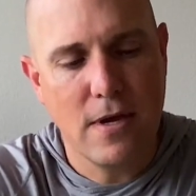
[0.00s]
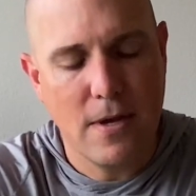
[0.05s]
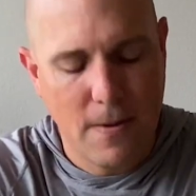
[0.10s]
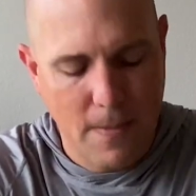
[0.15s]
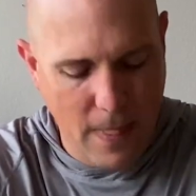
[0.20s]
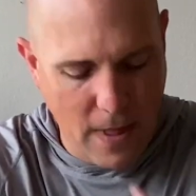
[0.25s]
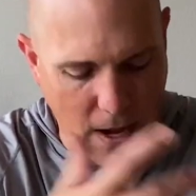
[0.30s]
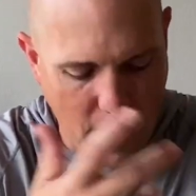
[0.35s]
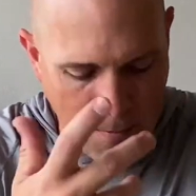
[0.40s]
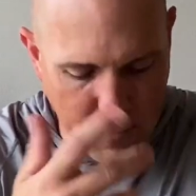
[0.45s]

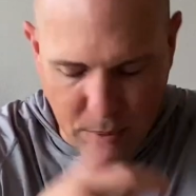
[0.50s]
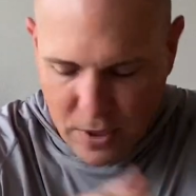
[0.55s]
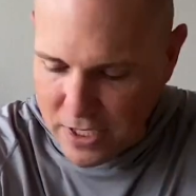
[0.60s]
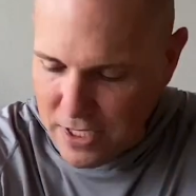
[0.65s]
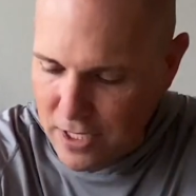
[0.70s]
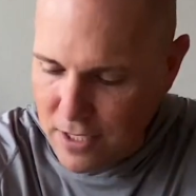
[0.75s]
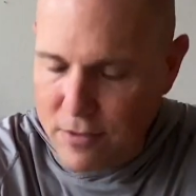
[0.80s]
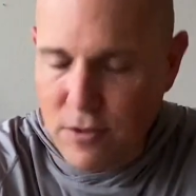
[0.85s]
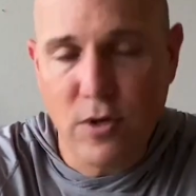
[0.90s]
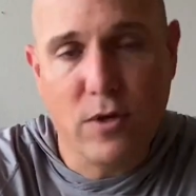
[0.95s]
But
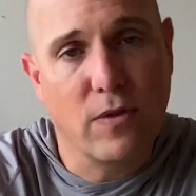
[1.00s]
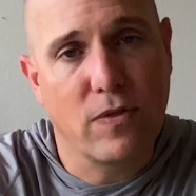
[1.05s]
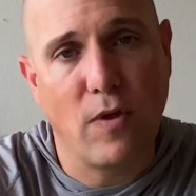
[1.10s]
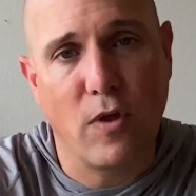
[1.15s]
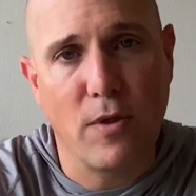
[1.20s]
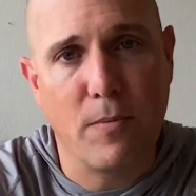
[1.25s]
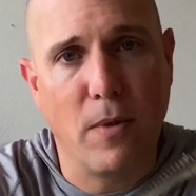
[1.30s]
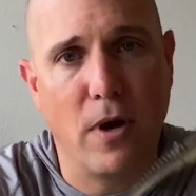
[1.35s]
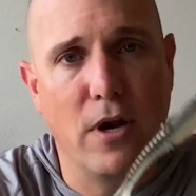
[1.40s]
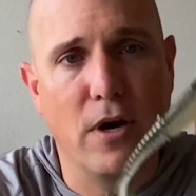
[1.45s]
again, you can throw
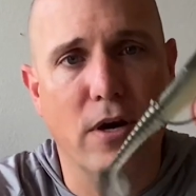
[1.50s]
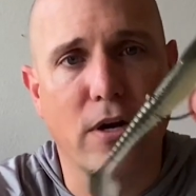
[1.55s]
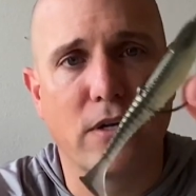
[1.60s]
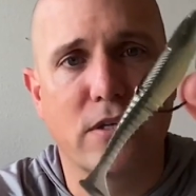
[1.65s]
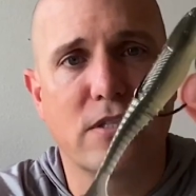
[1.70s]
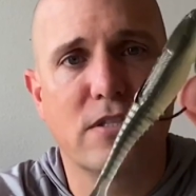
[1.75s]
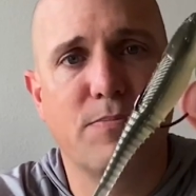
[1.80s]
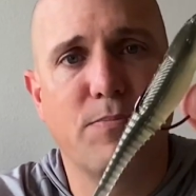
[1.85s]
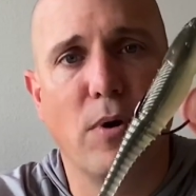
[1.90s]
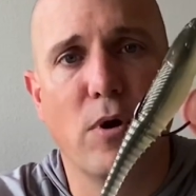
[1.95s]
them on an
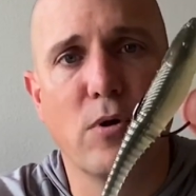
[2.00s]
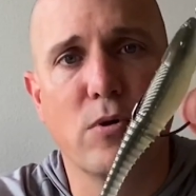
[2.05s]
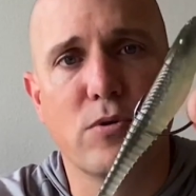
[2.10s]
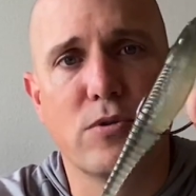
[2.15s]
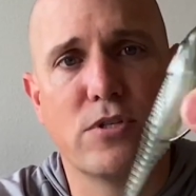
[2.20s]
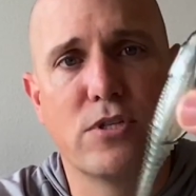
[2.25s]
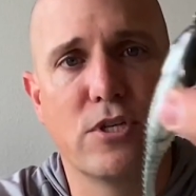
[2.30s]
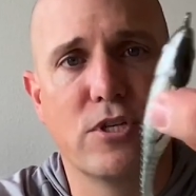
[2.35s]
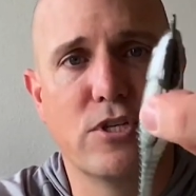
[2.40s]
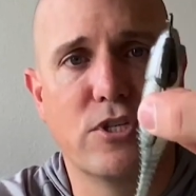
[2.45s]

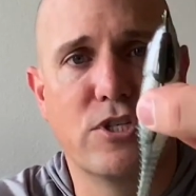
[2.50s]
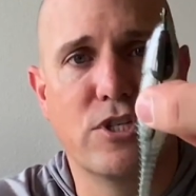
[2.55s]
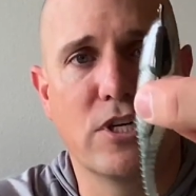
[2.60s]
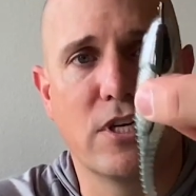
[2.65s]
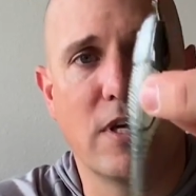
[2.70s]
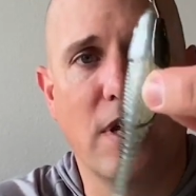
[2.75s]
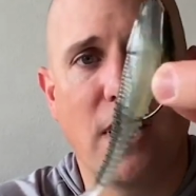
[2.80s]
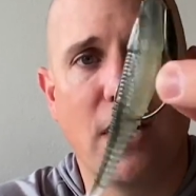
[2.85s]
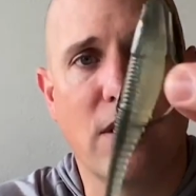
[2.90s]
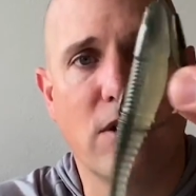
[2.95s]
exposed jig
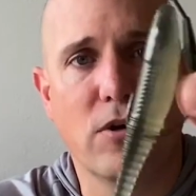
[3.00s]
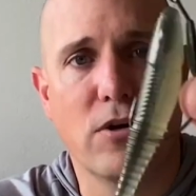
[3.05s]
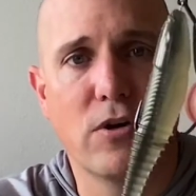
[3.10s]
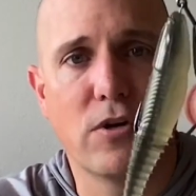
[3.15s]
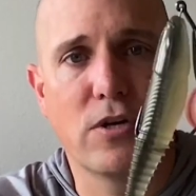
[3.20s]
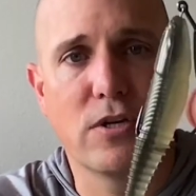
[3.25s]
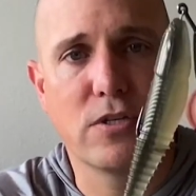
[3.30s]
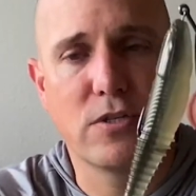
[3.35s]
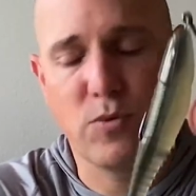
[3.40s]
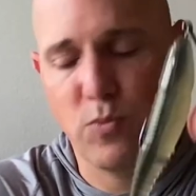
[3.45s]
head hook
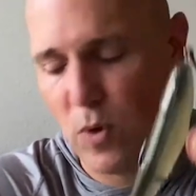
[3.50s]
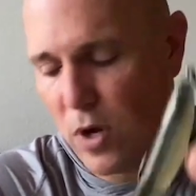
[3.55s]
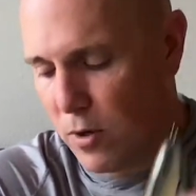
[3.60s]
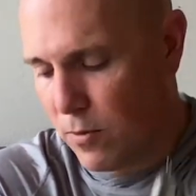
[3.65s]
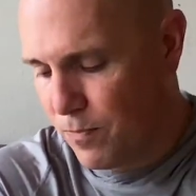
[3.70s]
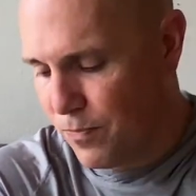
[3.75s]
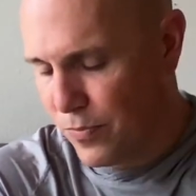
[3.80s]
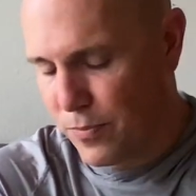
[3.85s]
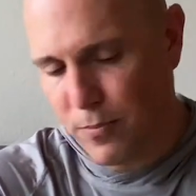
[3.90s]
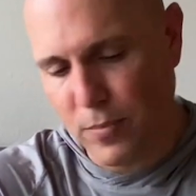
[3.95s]
as
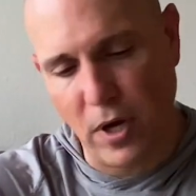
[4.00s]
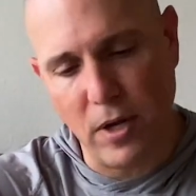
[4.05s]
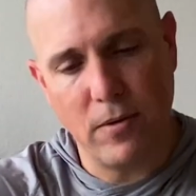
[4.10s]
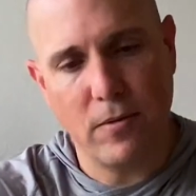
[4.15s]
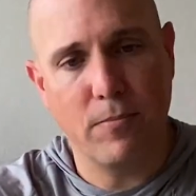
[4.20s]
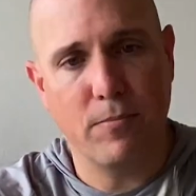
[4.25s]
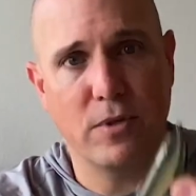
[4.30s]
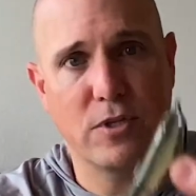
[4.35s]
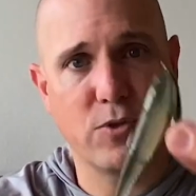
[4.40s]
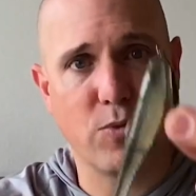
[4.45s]
well. But
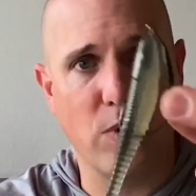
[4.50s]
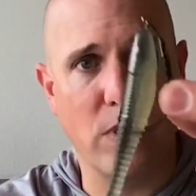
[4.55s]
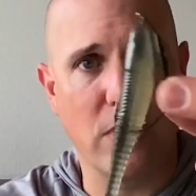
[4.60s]
between